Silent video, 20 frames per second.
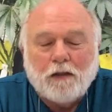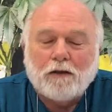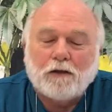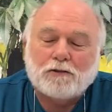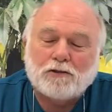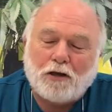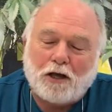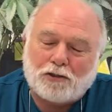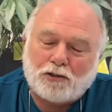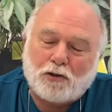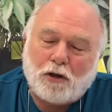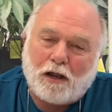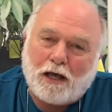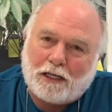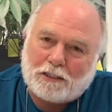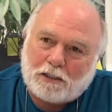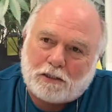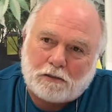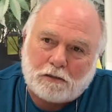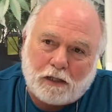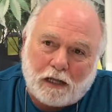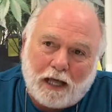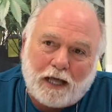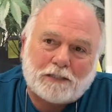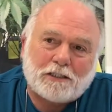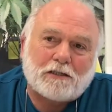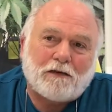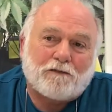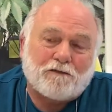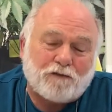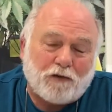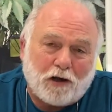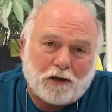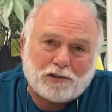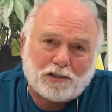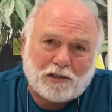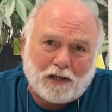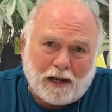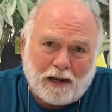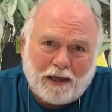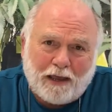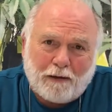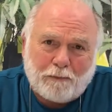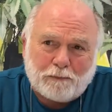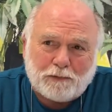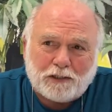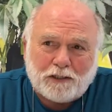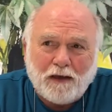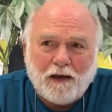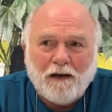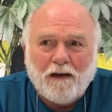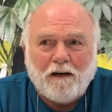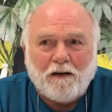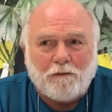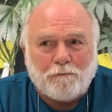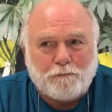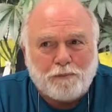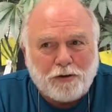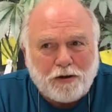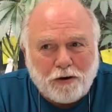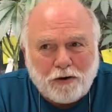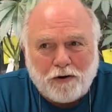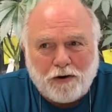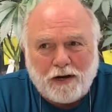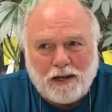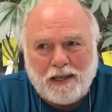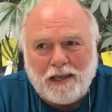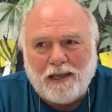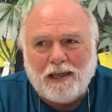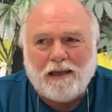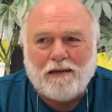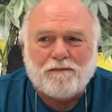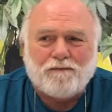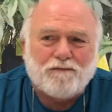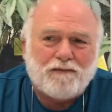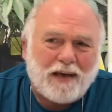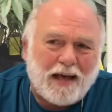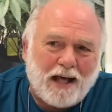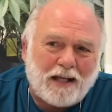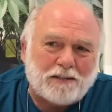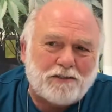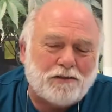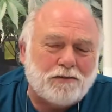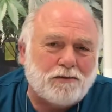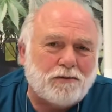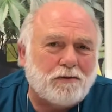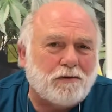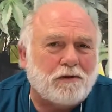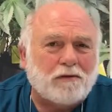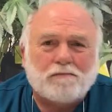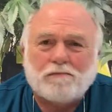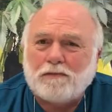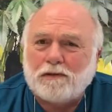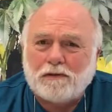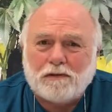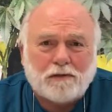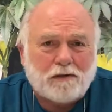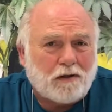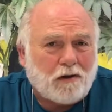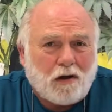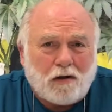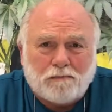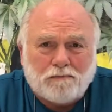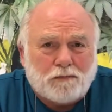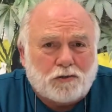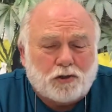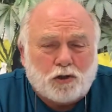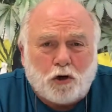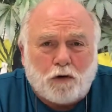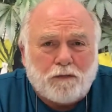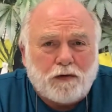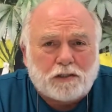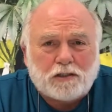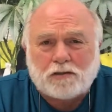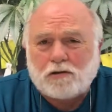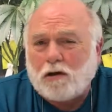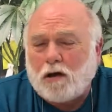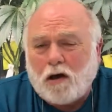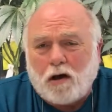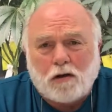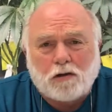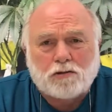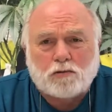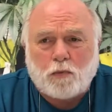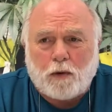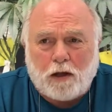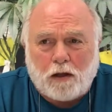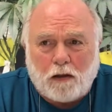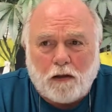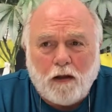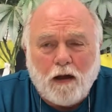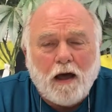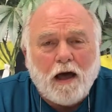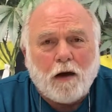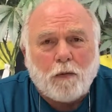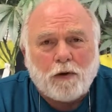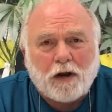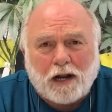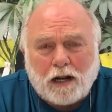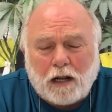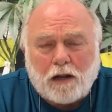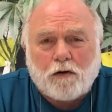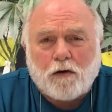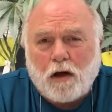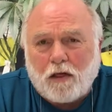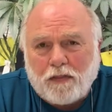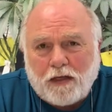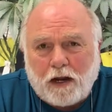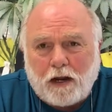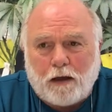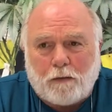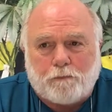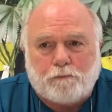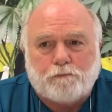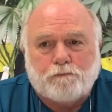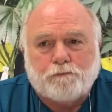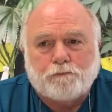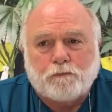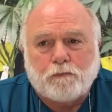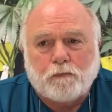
There's also lots, lots of false claims of purity, value, service, all as well. I want to clear all that up.